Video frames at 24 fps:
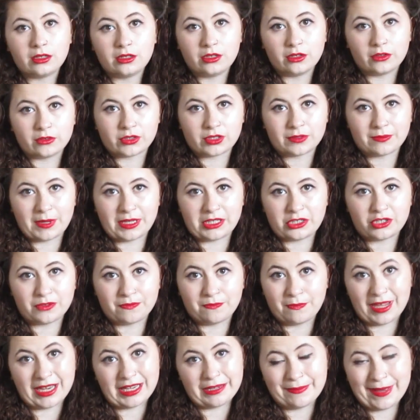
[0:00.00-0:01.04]
not to mention
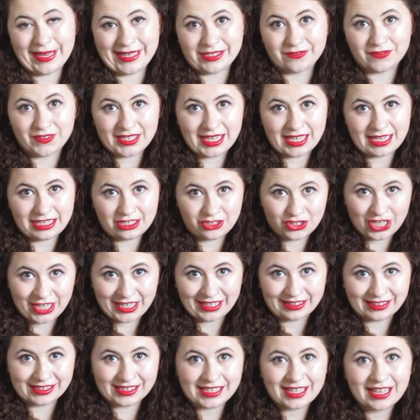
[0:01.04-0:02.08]
many pairs of skinny
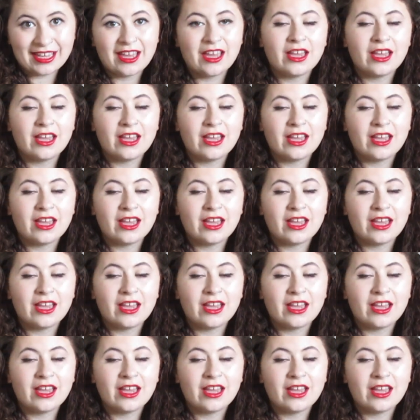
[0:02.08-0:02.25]
jeans,